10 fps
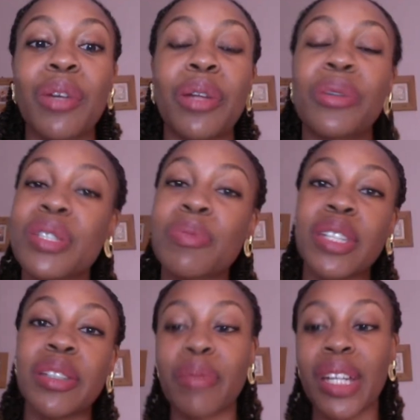we are not
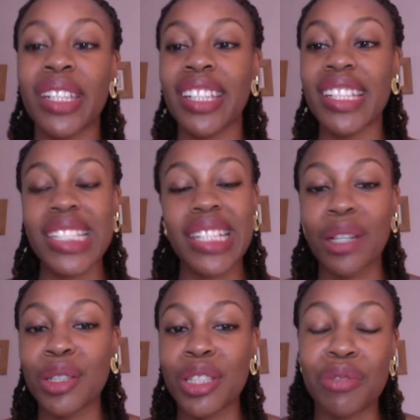spending money eating
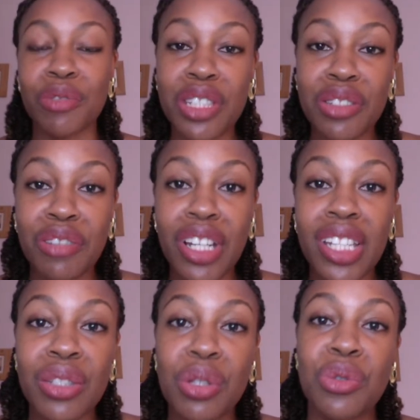out at
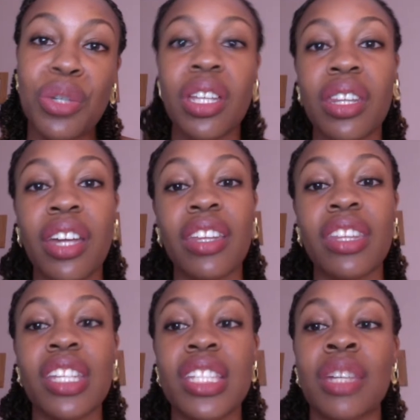restaurants or doing the other
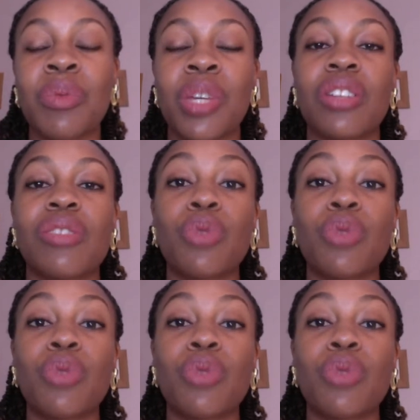things that we